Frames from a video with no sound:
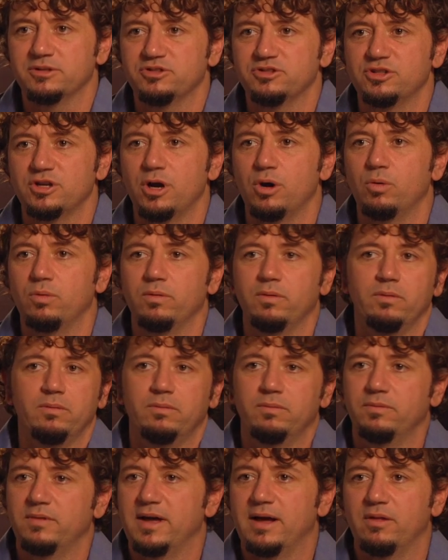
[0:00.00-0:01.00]
So
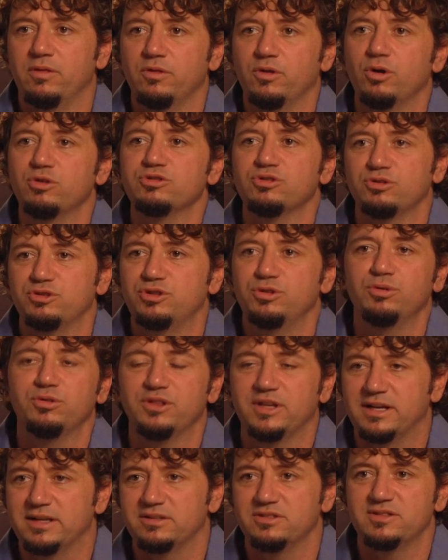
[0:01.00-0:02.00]
those are two
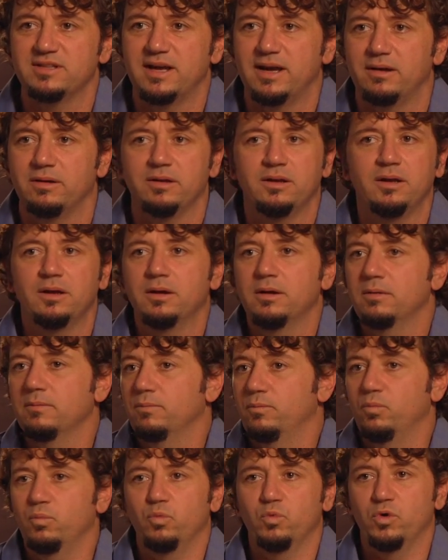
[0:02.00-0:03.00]
things that
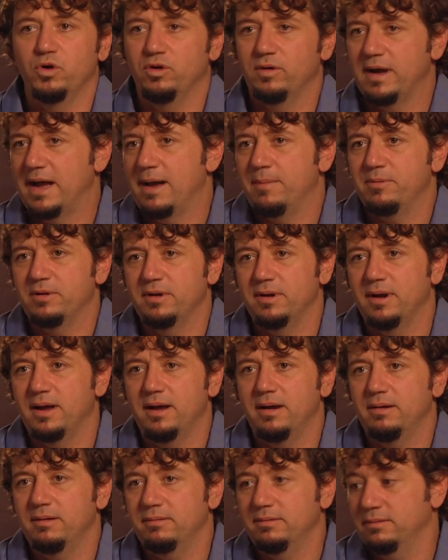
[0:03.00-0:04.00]
will
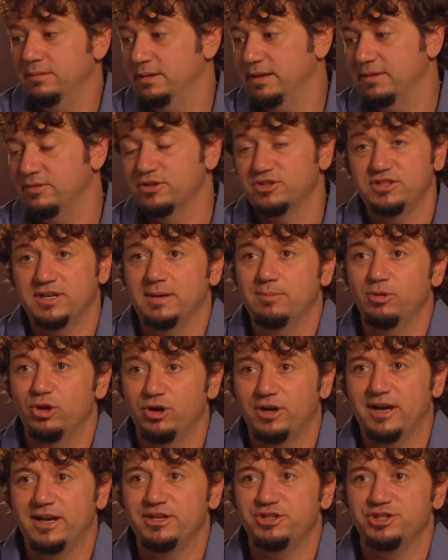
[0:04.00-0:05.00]
happen in the same
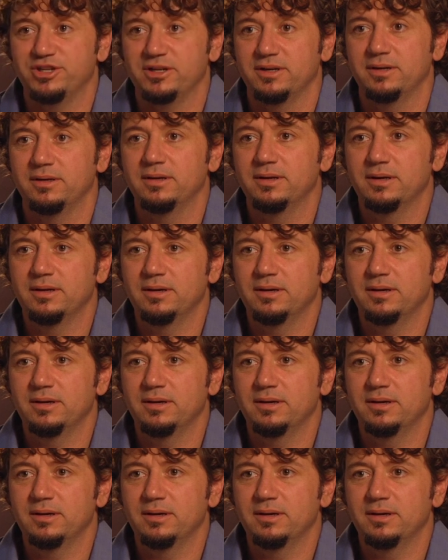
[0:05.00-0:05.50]
location.